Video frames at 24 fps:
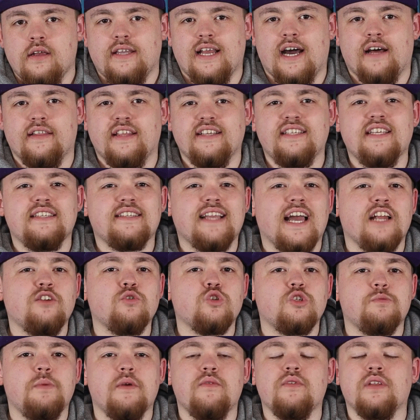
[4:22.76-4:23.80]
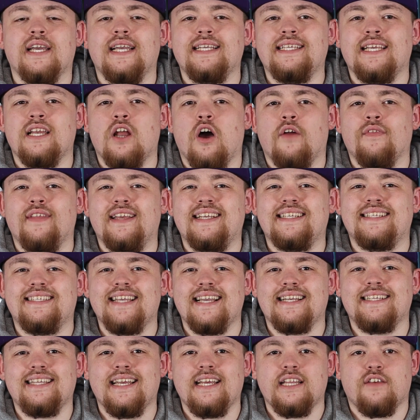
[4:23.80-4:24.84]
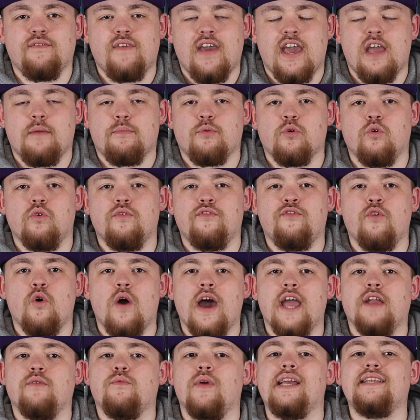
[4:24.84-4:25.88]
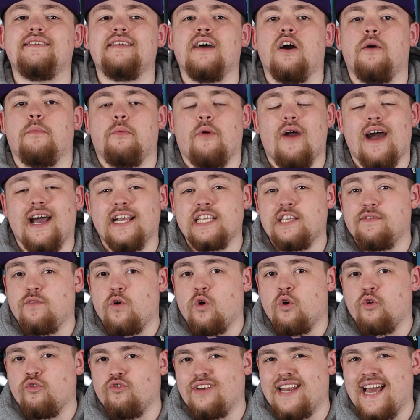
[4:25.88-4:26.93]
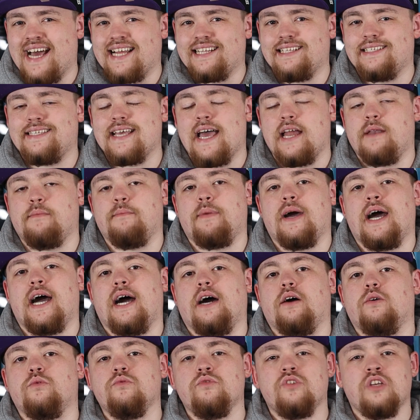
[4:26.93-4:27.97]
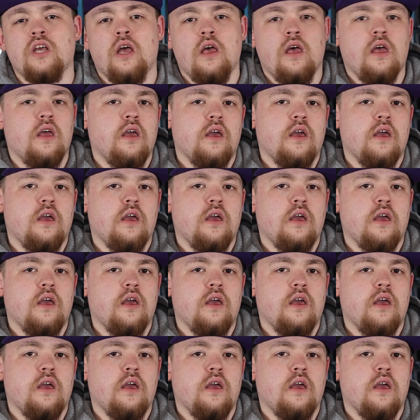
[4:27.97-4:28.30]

Now, this is scheduled to be releasing on the sixteenth of April for a retail price of one hundred and ten pounds.